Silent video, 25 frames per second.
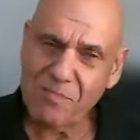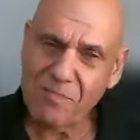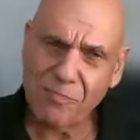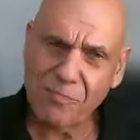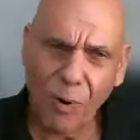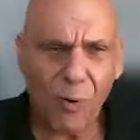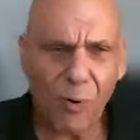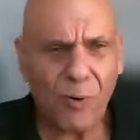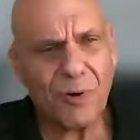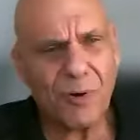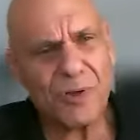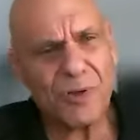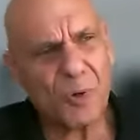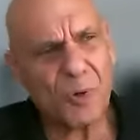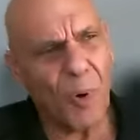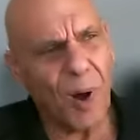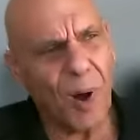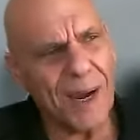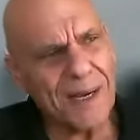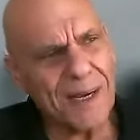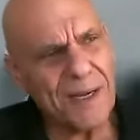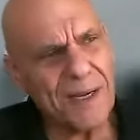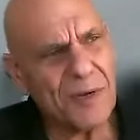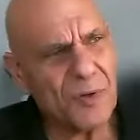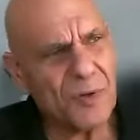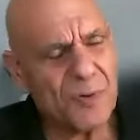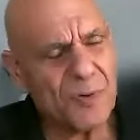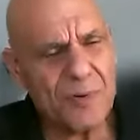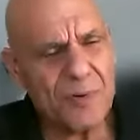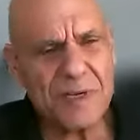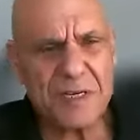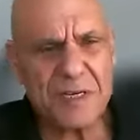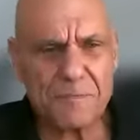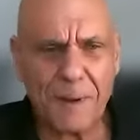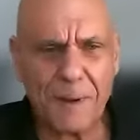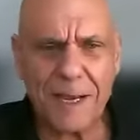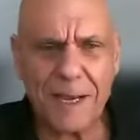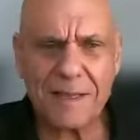boy, do I need to
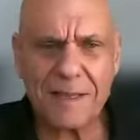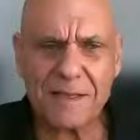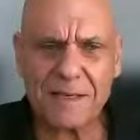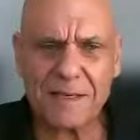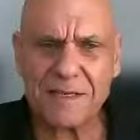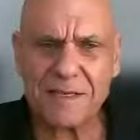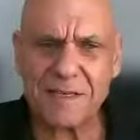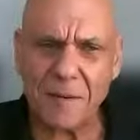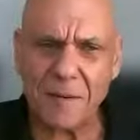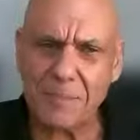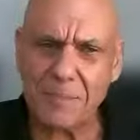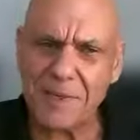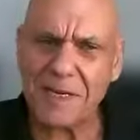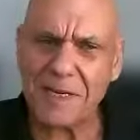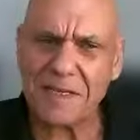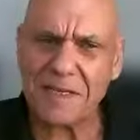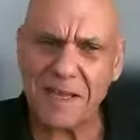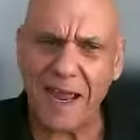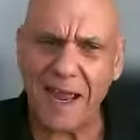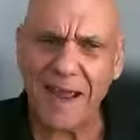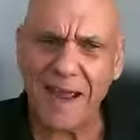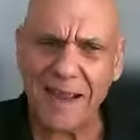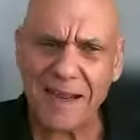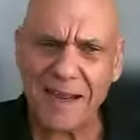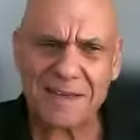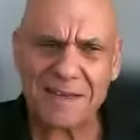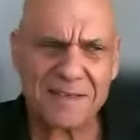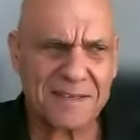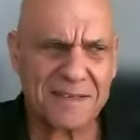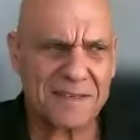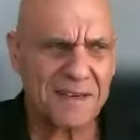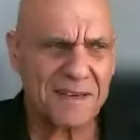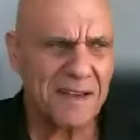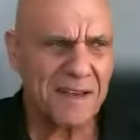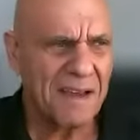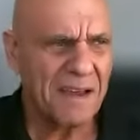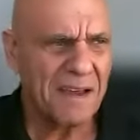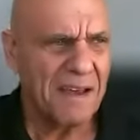inspect the septic tanks?
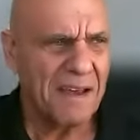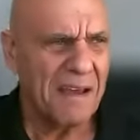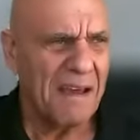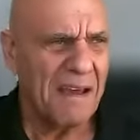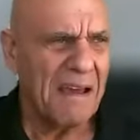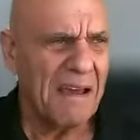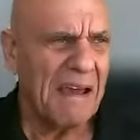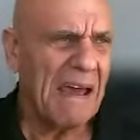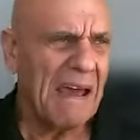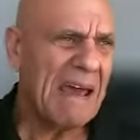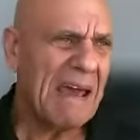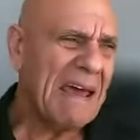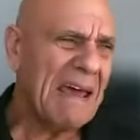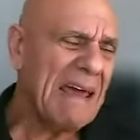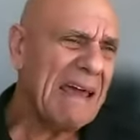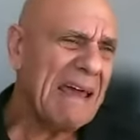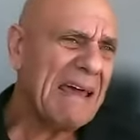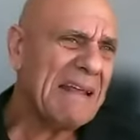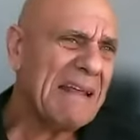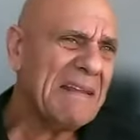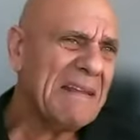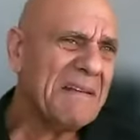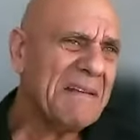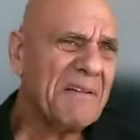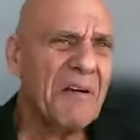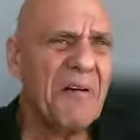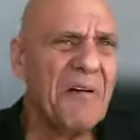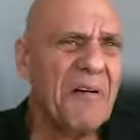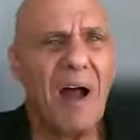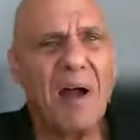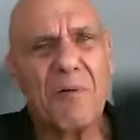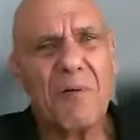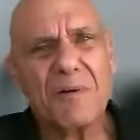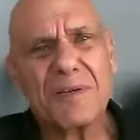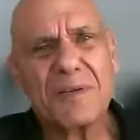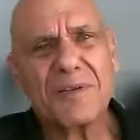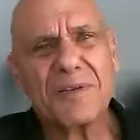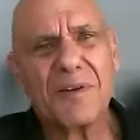And you know, I
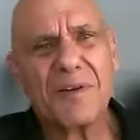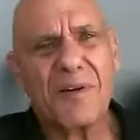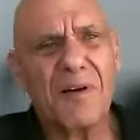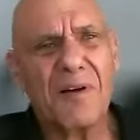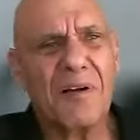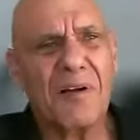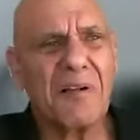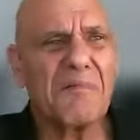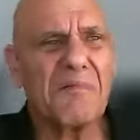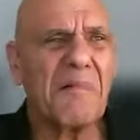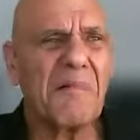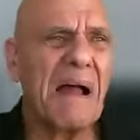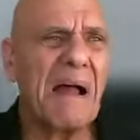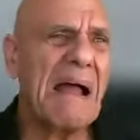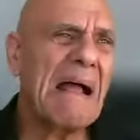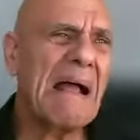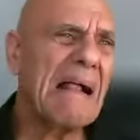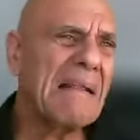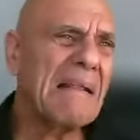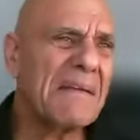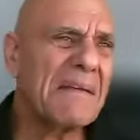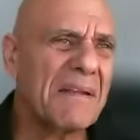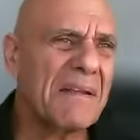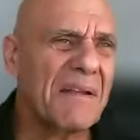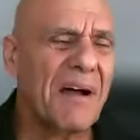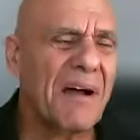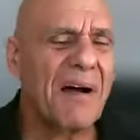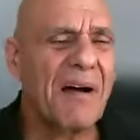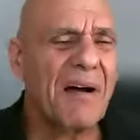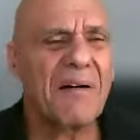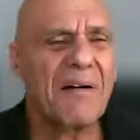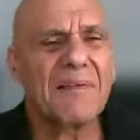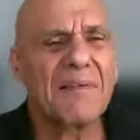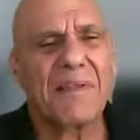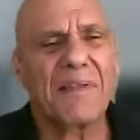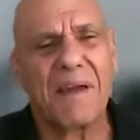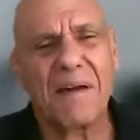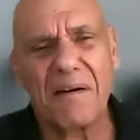was told, well, you
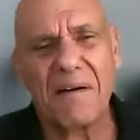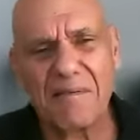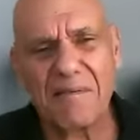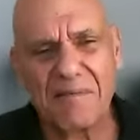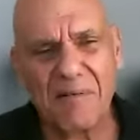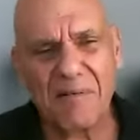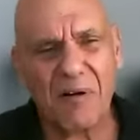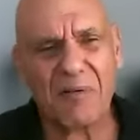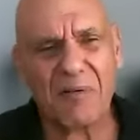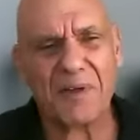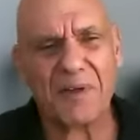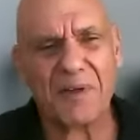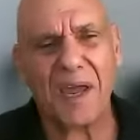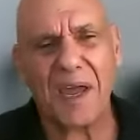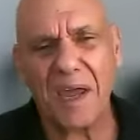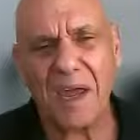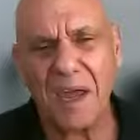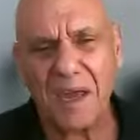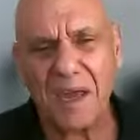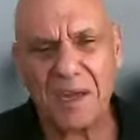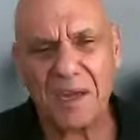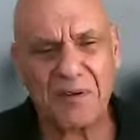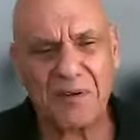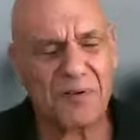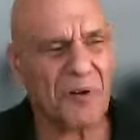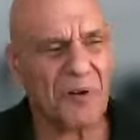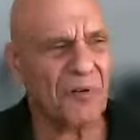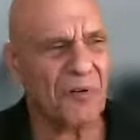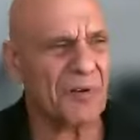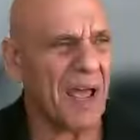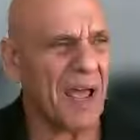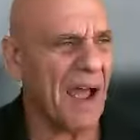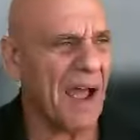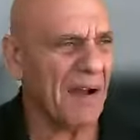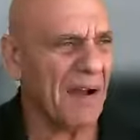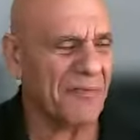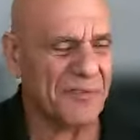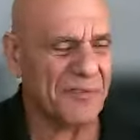know, they're okay. You don't
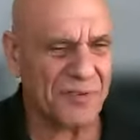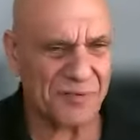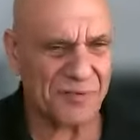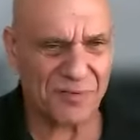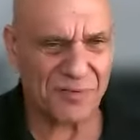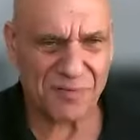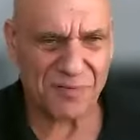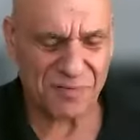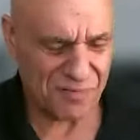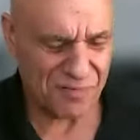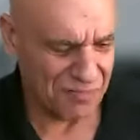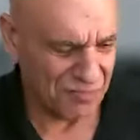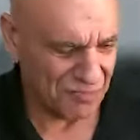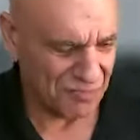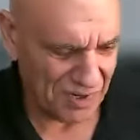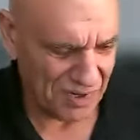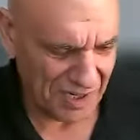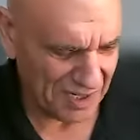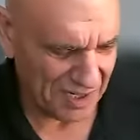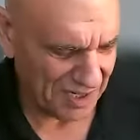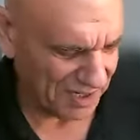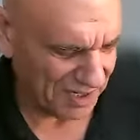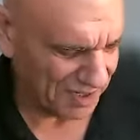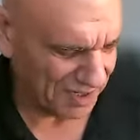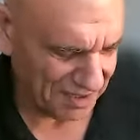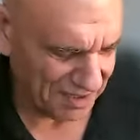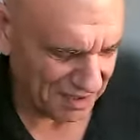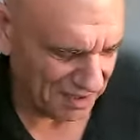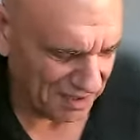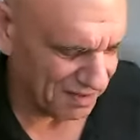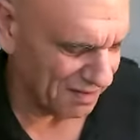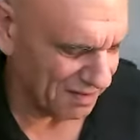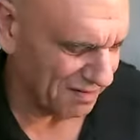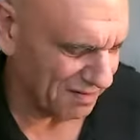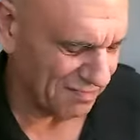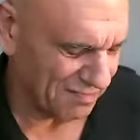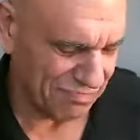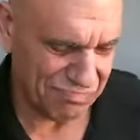have to
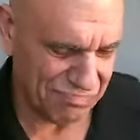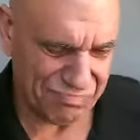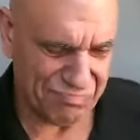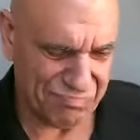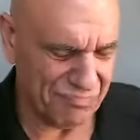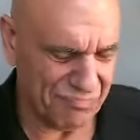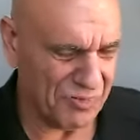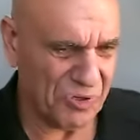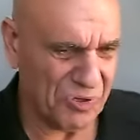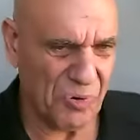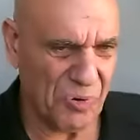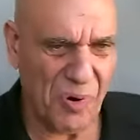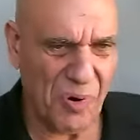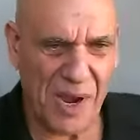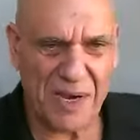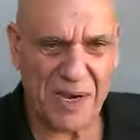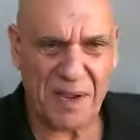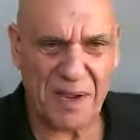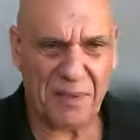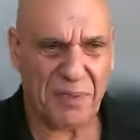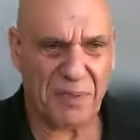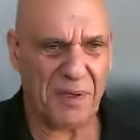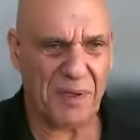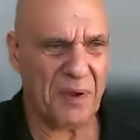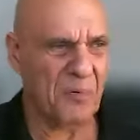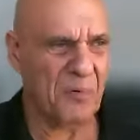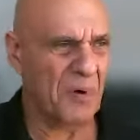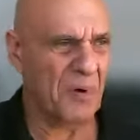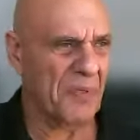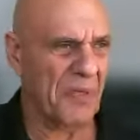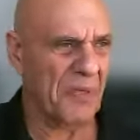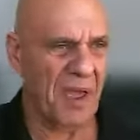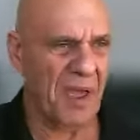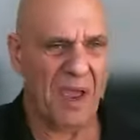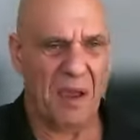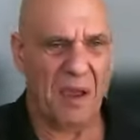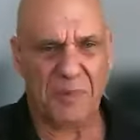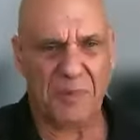really do anything with
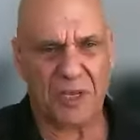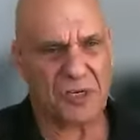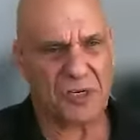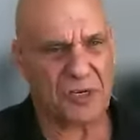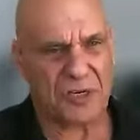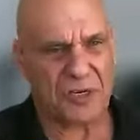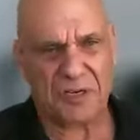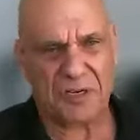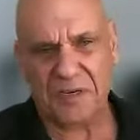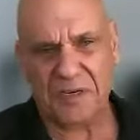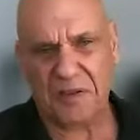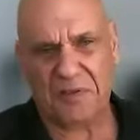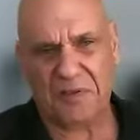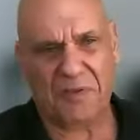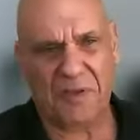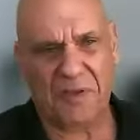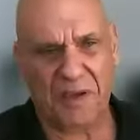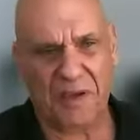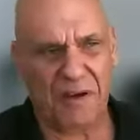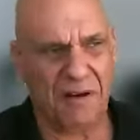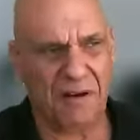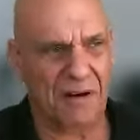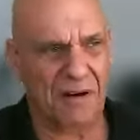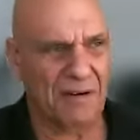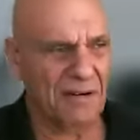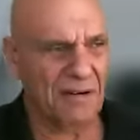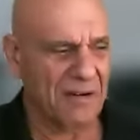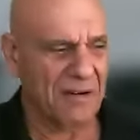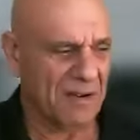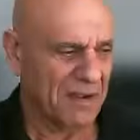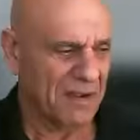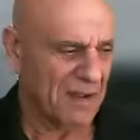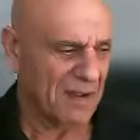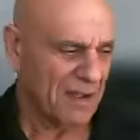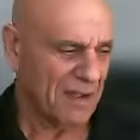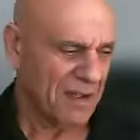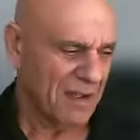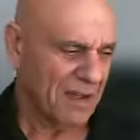them. They just sit there.
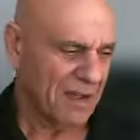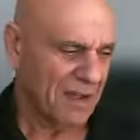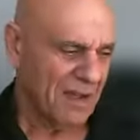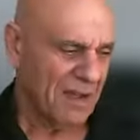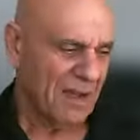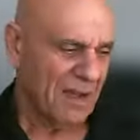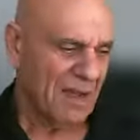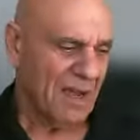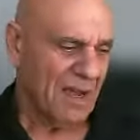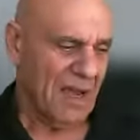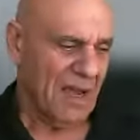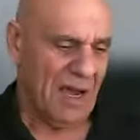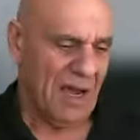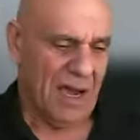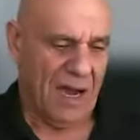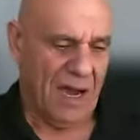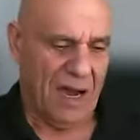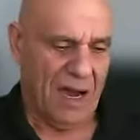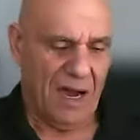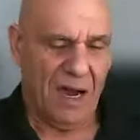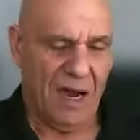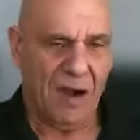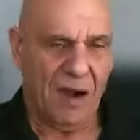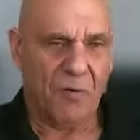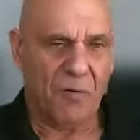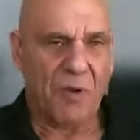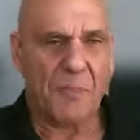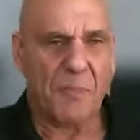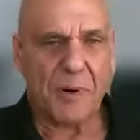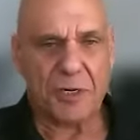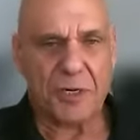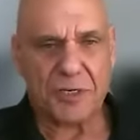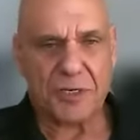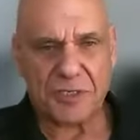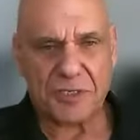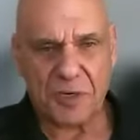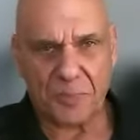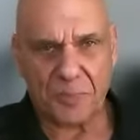Uh, we
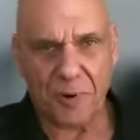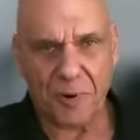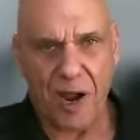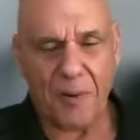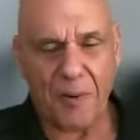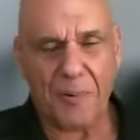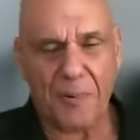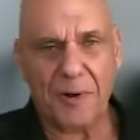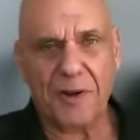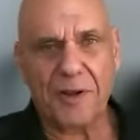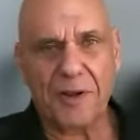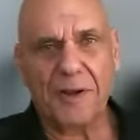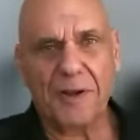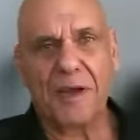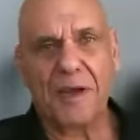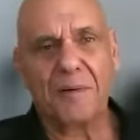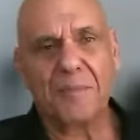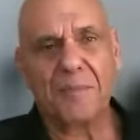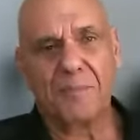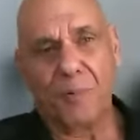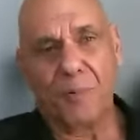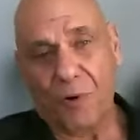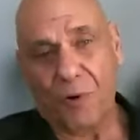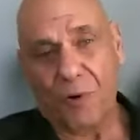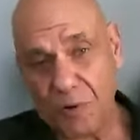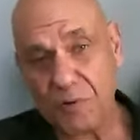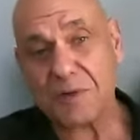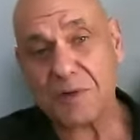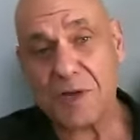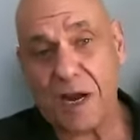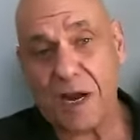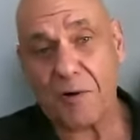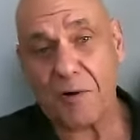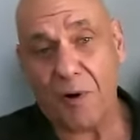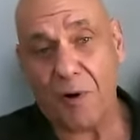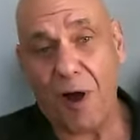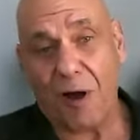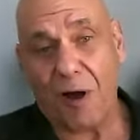purchased the property, and boy, was
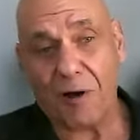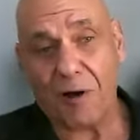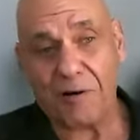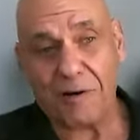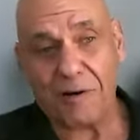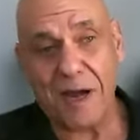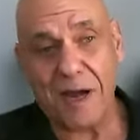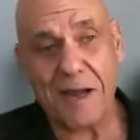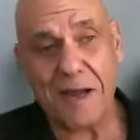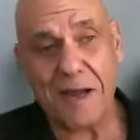I wrong,